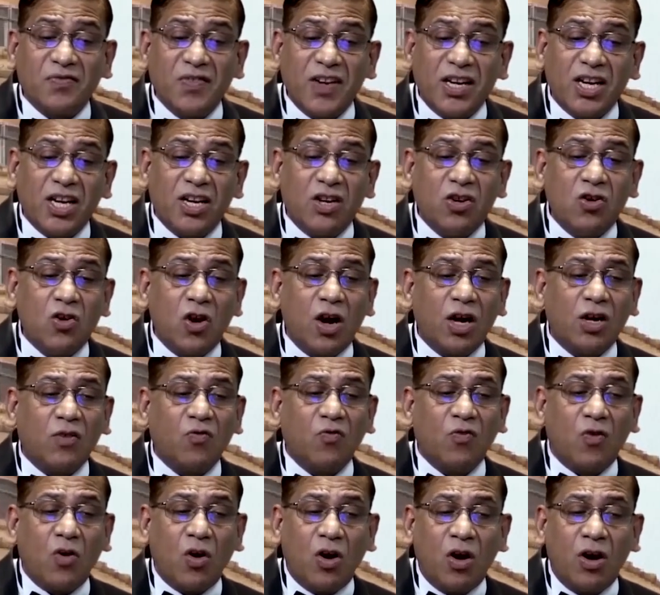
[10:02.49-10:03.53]
we did not
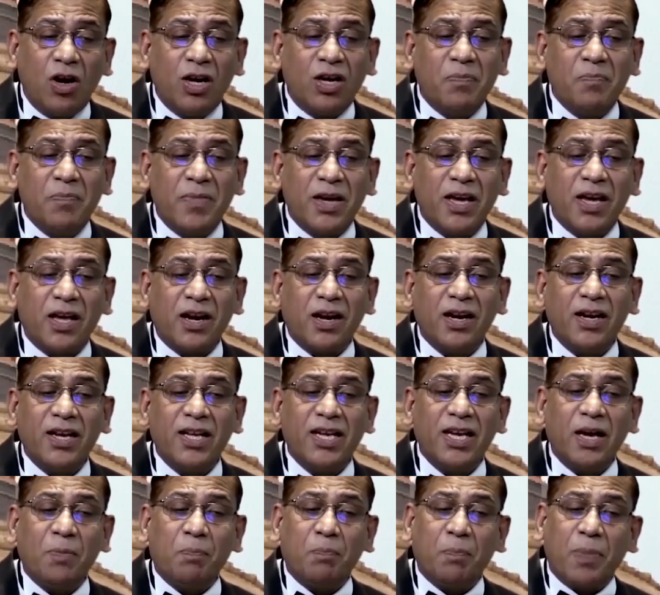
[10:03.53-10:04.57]
want merely a